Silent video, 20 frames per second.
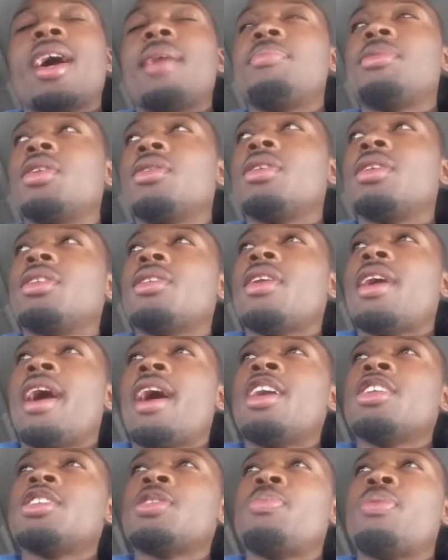I'm throwing a little
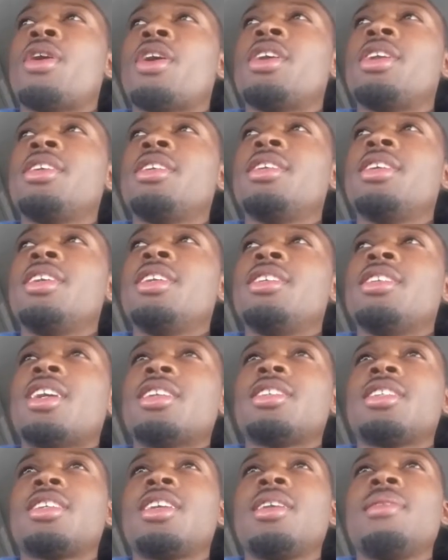house party. Y'all
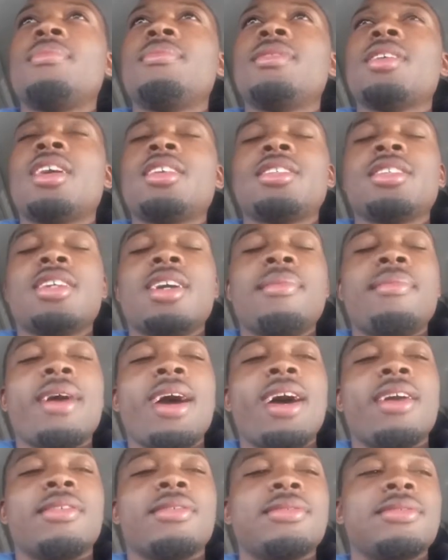should come
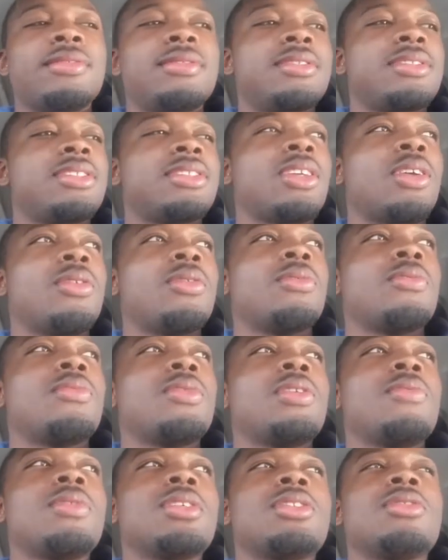out. So
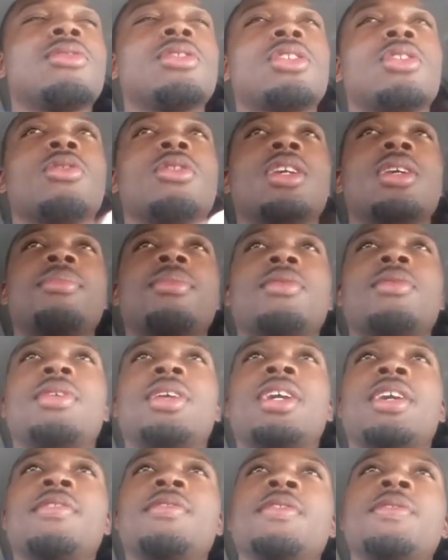we went to his crib or
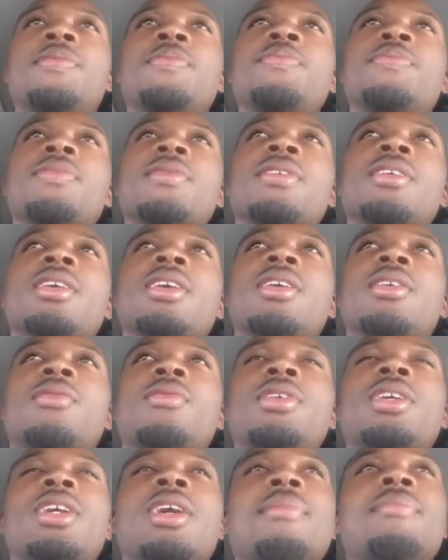whatever.
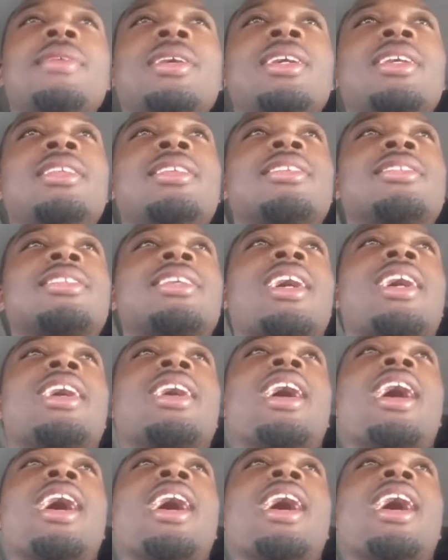We come in, there's like